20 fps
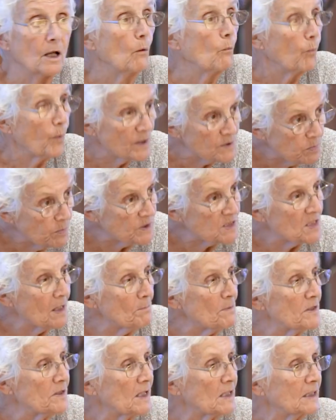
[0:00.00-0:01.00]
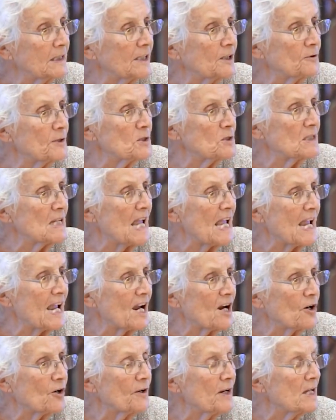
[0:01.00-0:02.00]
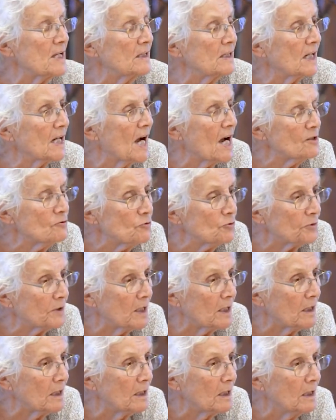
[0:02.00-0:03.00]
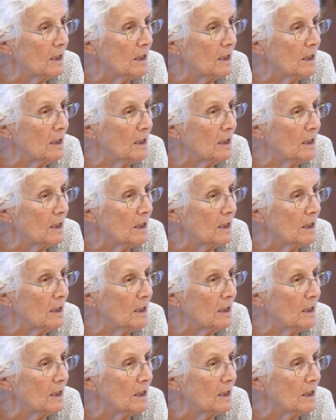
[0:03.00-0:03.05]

was some of the clearest air in the country.